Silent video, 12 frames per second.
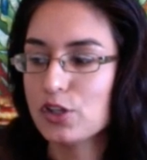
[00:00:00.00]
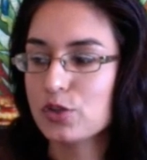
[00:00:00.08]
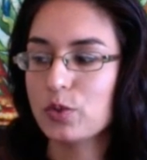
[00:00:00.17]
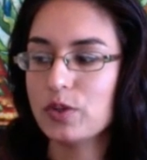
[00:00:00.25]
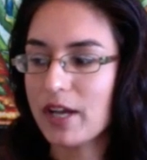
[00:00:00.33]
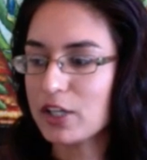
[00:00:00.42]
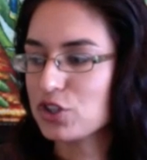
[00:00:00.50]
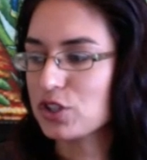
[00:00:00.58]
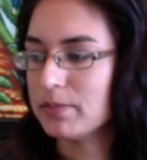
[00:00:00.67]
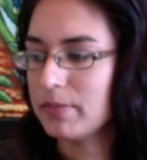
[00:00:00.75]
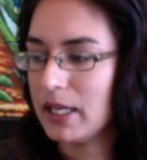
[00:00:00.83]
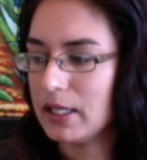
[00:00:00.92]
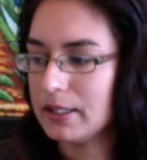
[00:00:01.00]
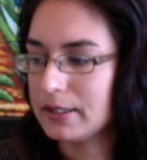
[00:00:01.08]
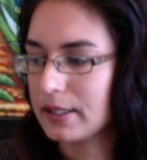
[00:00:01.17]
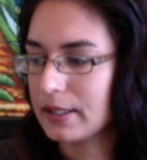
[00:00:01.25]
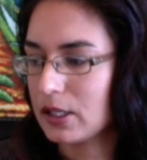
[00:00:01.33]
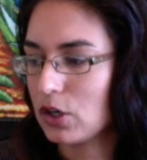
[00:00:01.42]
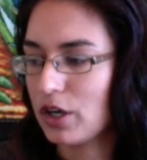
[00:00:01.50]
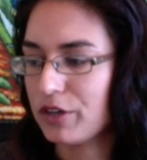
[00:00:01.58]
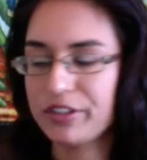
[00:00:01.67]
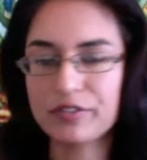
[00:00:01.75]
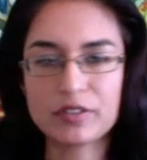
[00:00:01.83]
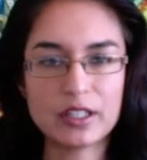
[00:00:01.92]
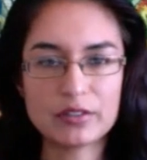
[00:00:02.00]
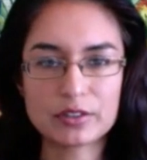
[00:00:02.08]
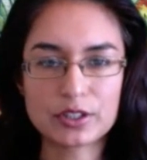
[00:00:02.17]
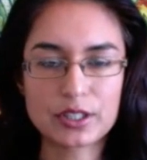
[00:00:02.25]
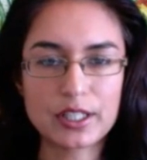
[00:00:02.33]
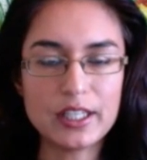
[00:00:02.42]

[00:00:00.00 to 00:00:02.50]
So we've actually made like coffee flavored